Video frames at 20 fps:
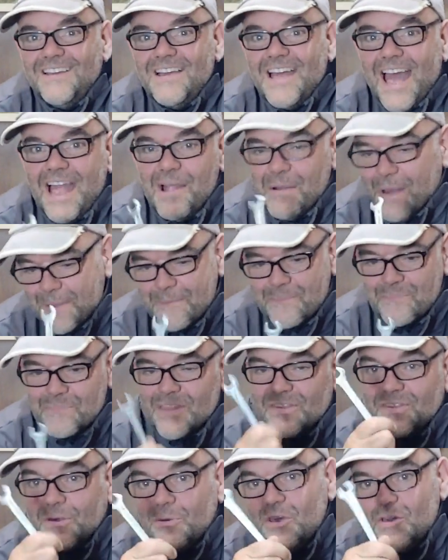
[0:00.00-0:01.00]
Anyway,
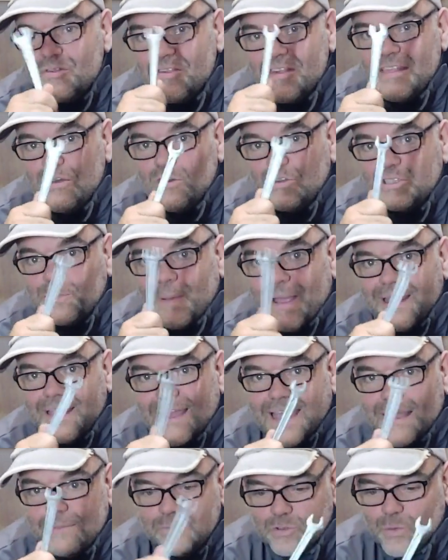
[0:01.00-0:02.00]
so we use a little spanner
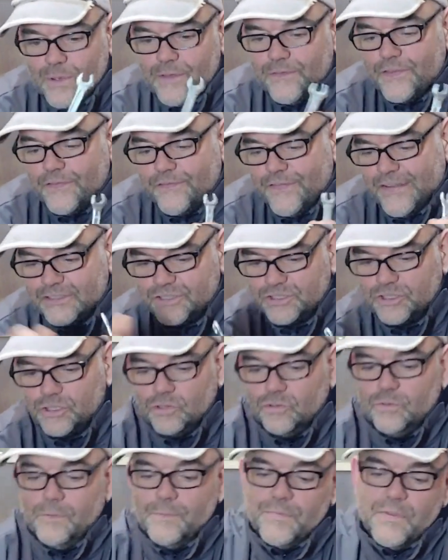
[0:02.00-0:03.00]
that comes with the
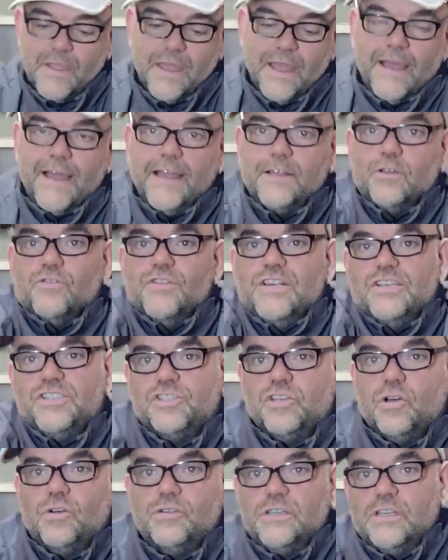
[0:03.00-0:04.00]
FESTOOL, and on this
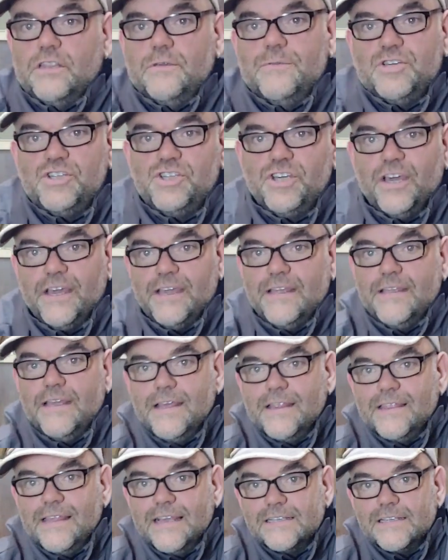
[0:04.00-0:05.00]
side of the machine,
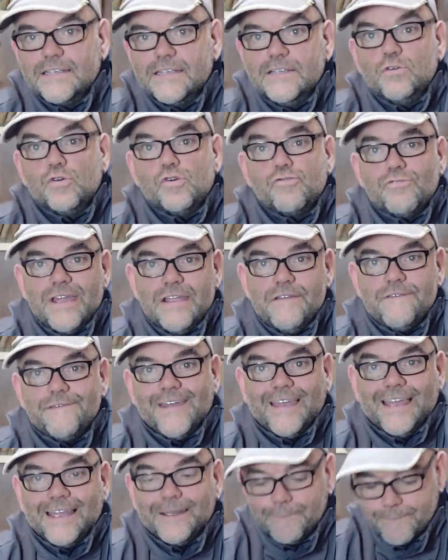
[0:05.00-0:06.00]
it's this little green thing,